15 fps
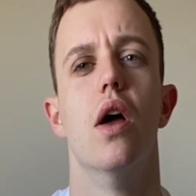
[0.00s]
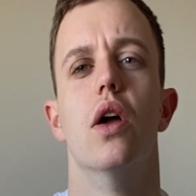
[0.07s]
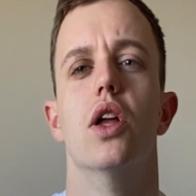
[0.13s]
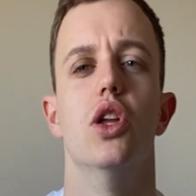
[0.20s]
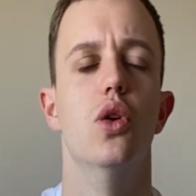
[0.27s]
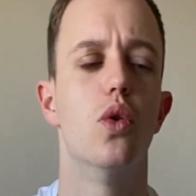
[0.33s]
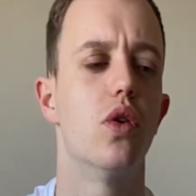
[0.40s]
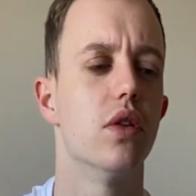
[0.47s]

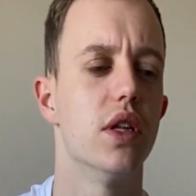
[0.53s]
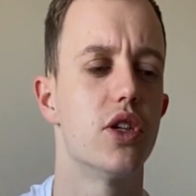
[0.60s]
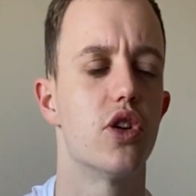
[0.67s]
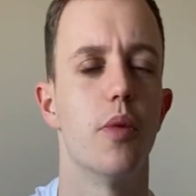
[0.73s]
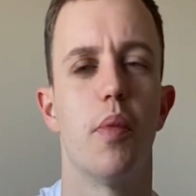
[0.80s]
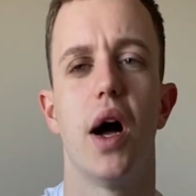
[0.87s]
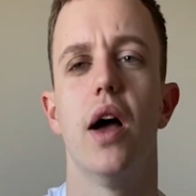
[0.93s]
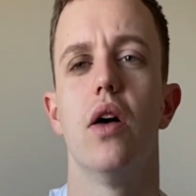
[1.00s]
You could literally
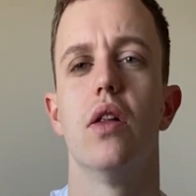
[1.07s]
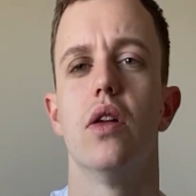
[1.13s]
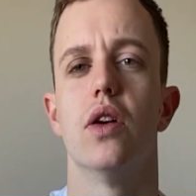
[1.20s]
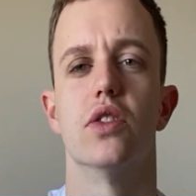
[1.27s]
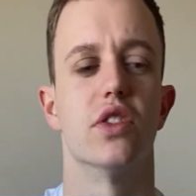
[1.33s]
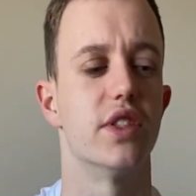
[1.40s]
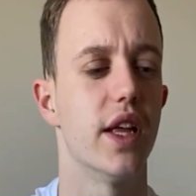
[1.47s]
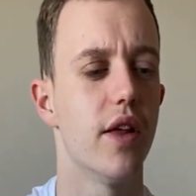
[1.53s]
buy all those,
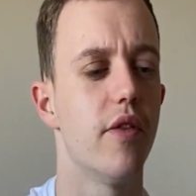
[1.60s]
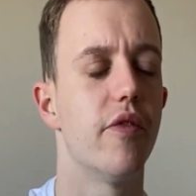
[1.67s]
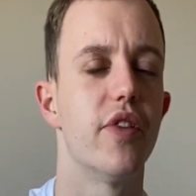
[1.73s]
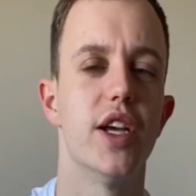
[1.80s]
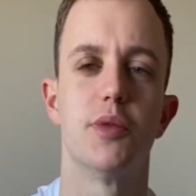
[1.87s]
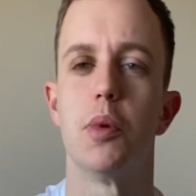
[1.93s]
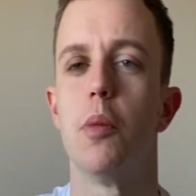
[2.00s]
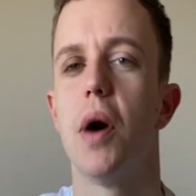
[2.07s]
sell it on
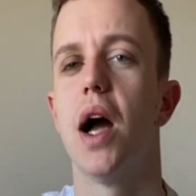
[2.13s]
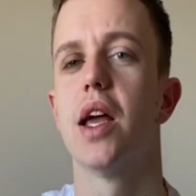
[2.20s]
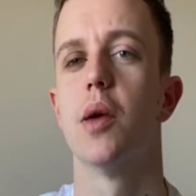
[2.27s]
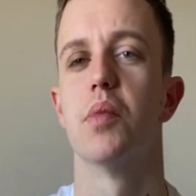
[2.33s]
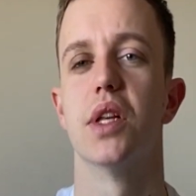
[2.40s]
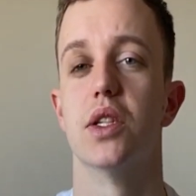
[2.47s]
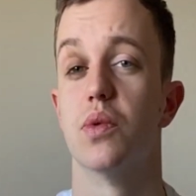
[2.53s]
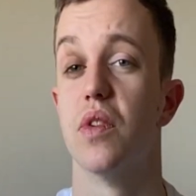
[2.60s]
Facebook
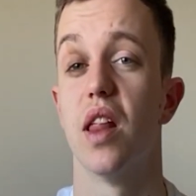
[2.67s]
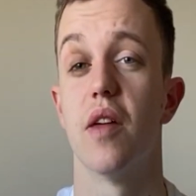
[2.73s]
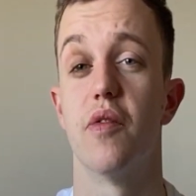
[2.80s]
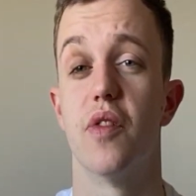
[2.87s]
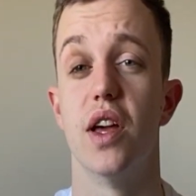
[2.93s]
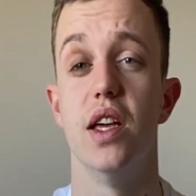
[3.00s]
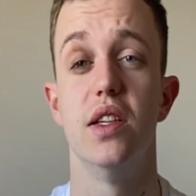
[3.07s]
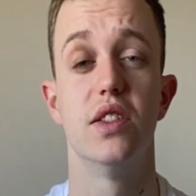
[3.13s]
Marketplace without the
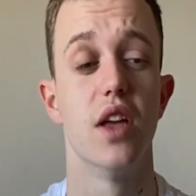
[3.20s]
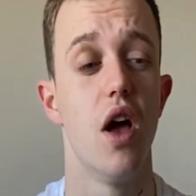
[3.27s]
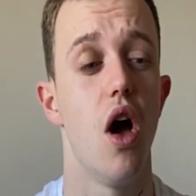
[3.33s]
fees.